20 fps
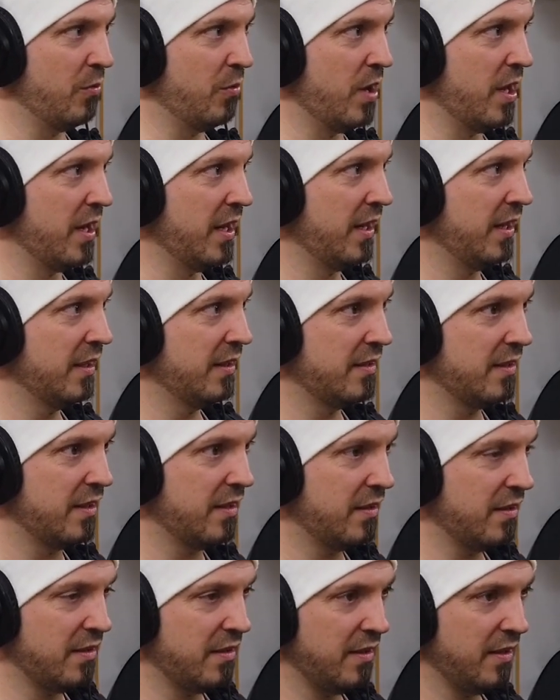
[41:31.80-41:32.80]
Running. It's
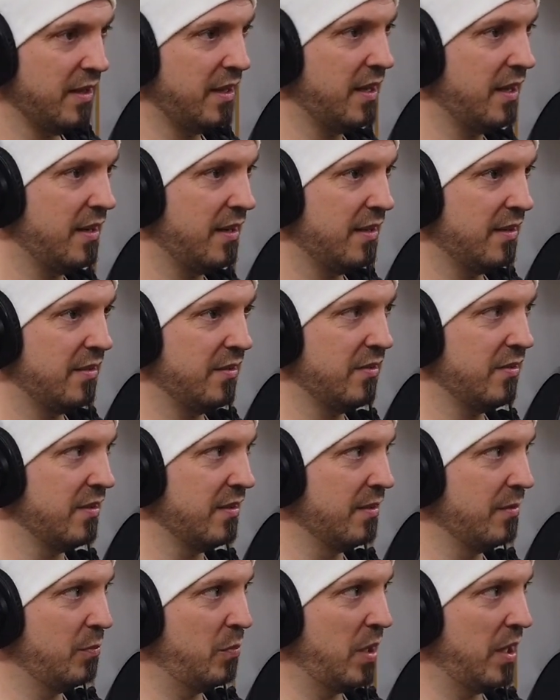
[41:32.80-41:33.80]
like
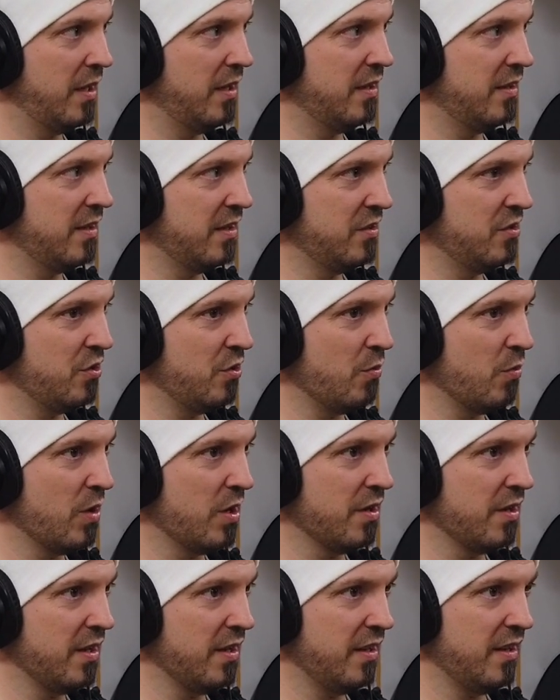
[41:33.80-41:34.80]
cadence and paying attention to
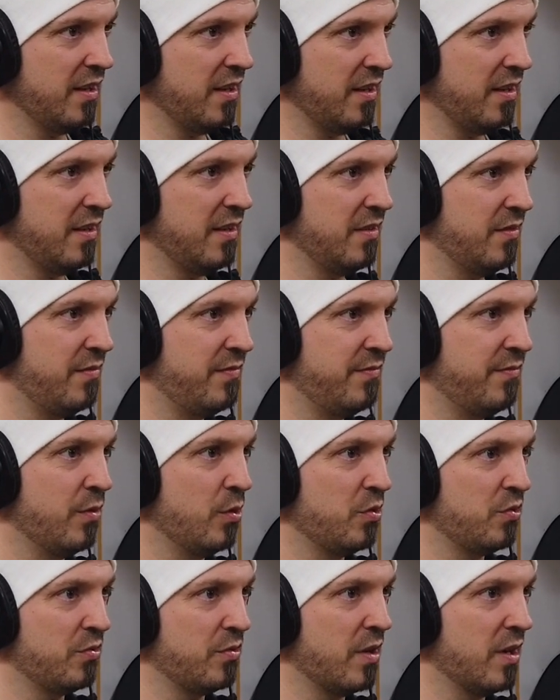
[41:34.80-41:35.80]
where the
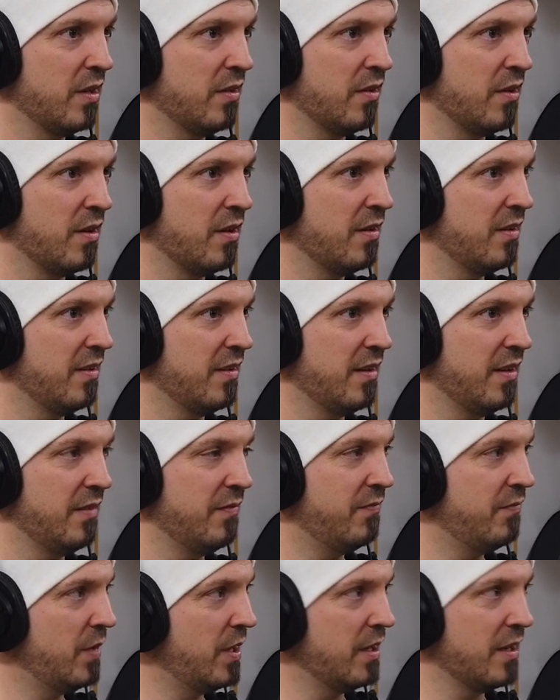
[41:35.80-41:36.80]
foot strike are.
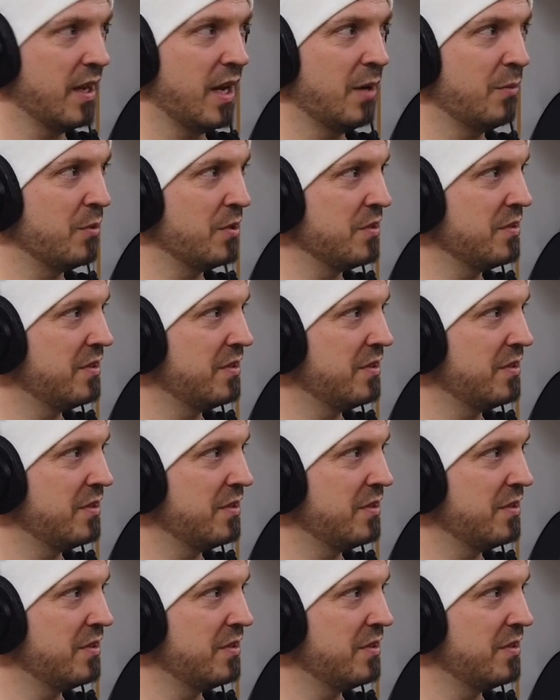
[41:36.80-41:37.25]
Like fuck,